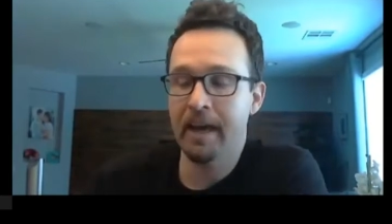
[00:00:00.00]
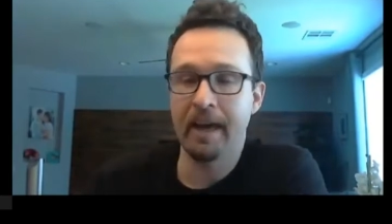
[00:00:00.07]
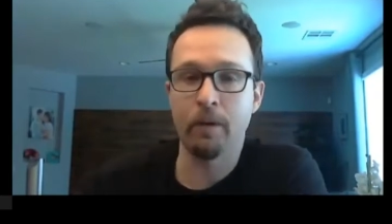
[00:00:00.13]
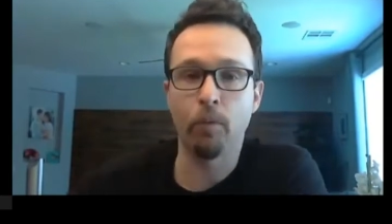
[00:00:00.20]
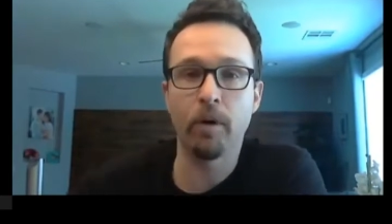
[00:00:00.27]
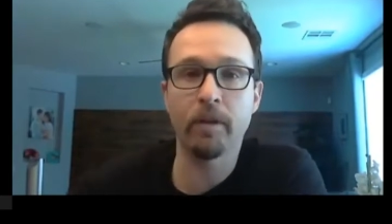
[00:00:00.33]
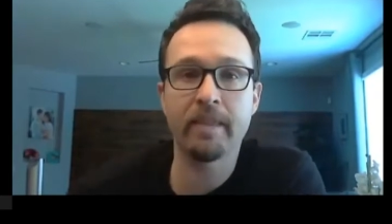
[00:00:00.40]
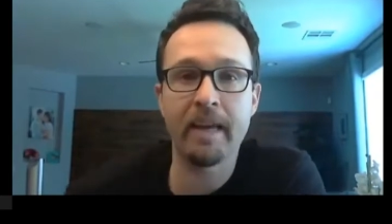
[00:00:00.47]

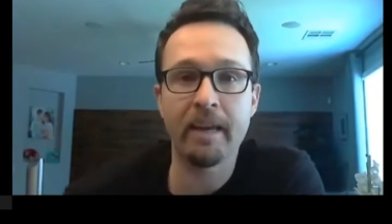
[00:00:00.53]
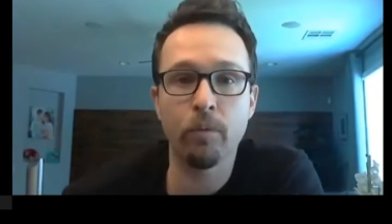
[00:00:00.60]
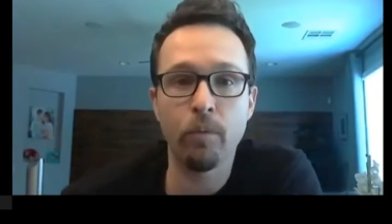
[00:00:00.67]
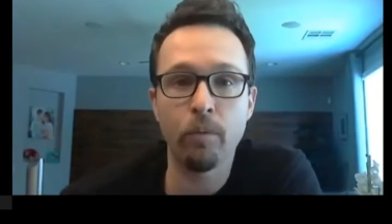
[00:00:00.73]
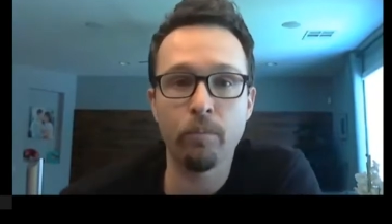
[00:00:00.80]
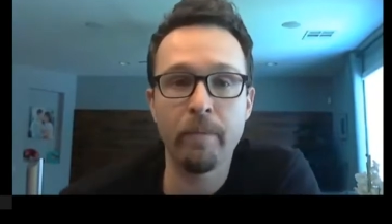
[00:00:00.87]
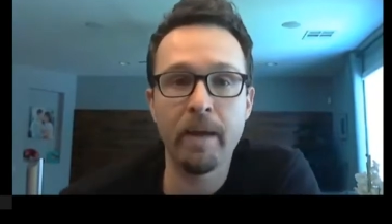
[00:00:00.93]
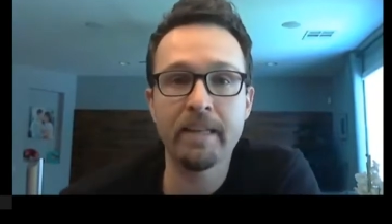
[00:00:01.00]
And what that
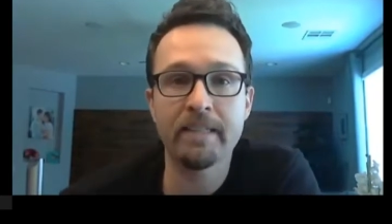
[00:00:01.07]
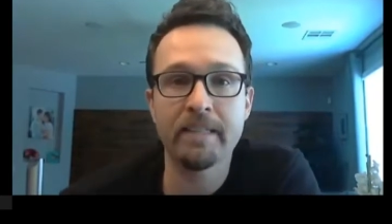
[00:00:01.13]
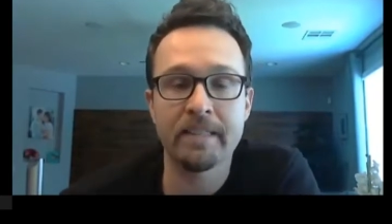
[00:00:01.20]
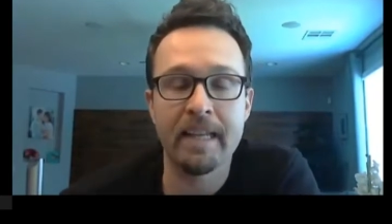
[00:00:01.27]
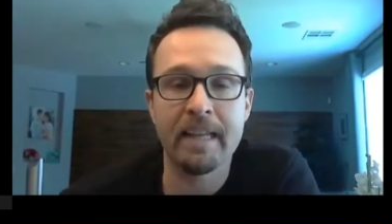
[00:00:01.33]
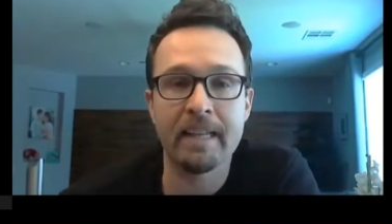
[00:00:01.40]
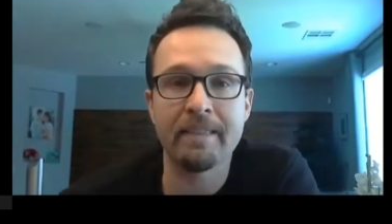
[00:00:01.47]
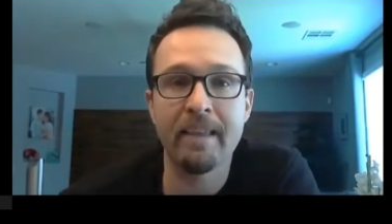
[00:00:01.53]
meant is
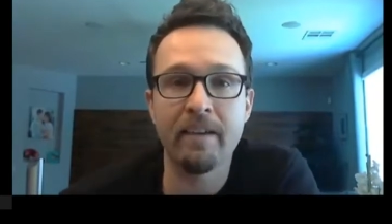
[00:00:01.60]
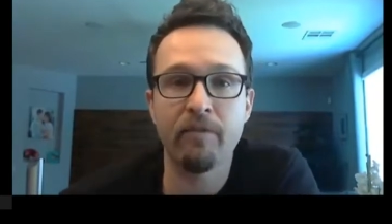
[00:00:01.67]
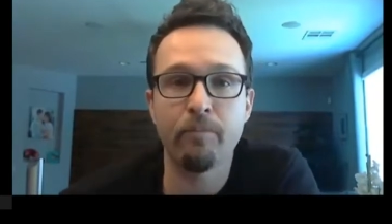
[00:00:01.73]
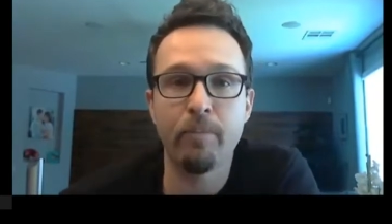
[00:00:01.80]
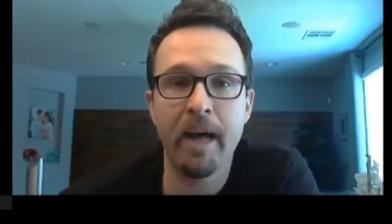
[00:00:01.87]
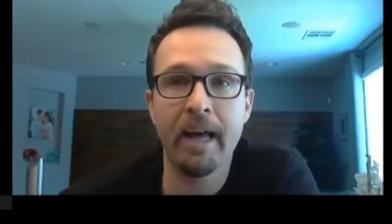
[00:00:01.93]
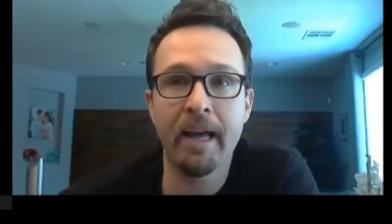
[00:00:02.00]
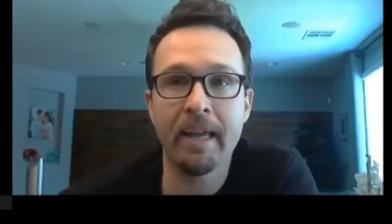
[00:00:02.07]
that it left
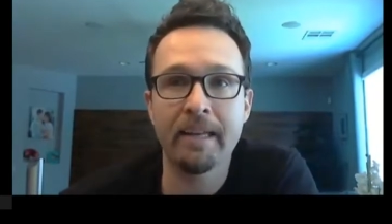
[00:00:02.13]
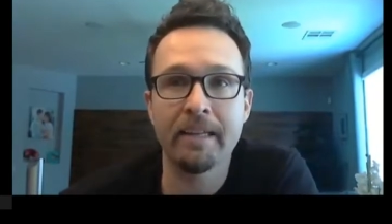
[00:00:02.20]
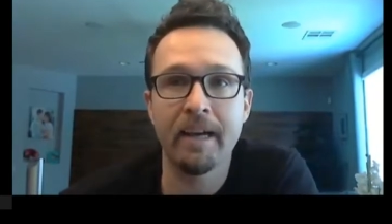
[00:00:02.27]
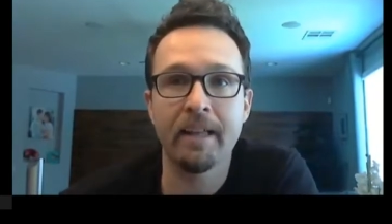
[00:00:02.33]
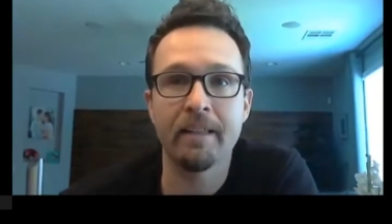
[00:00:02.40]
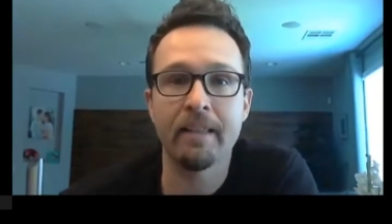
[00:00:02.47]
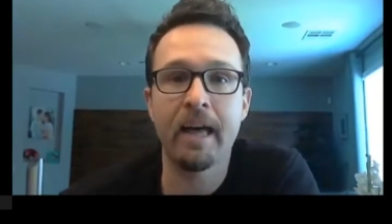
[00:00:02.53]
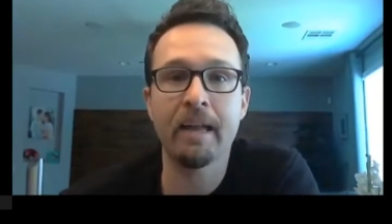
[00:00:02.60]
behind
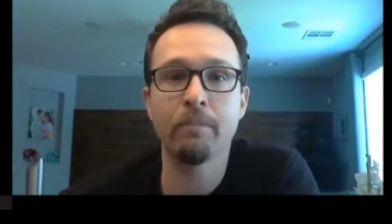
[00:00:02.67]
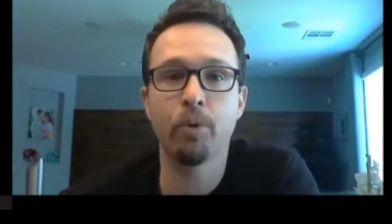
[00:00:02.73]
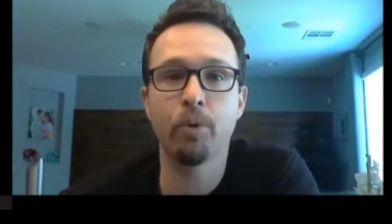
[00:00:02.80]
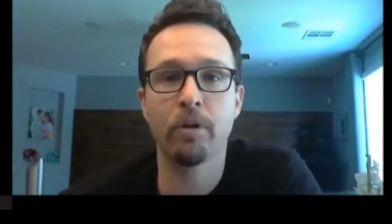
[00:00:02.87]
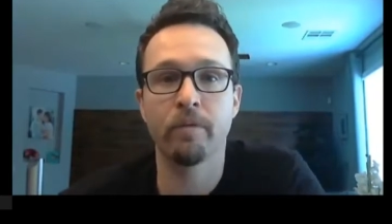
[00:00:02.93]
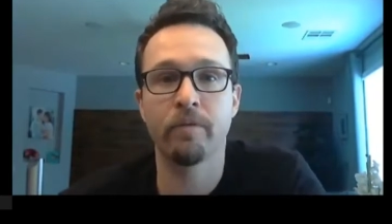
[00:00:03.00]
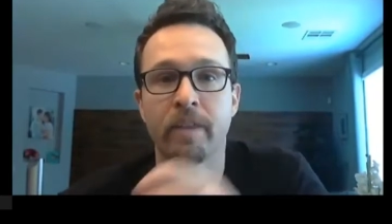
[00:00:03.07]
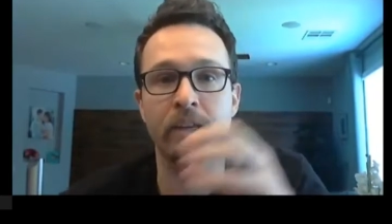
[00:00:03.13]
a lot more of the